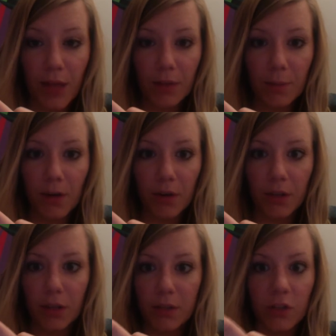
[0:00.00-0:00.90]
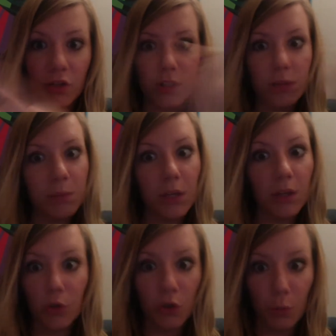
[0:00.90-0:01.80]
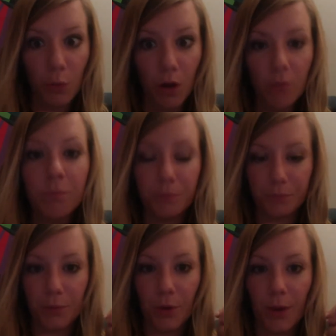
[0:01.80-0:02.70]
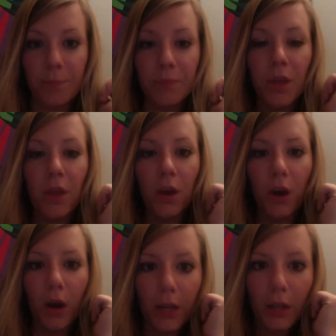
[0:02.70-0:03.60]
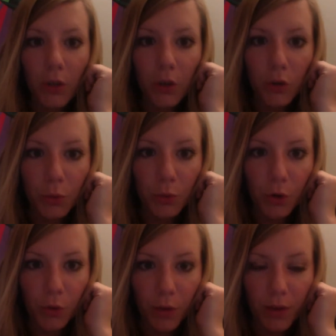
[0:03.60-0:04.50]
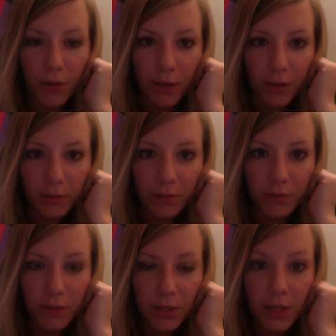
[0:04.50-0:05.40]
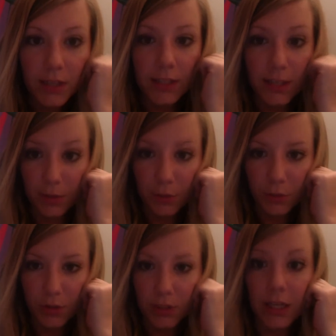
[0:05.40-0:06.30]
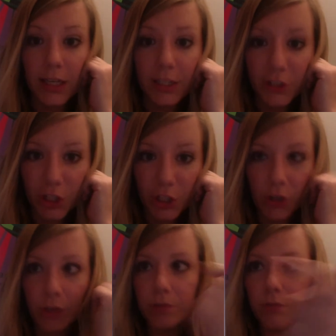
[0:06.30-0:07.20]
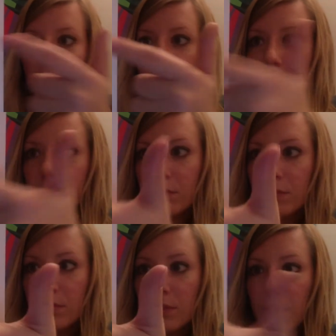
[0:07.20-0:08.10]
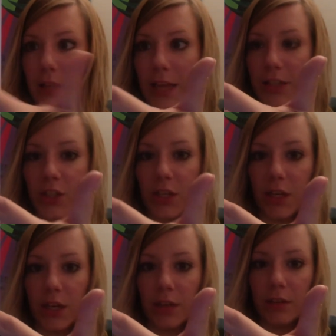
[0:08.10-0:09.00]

America to just mean you all. Okay, all right, número 9. Tenemos el chico, la chica,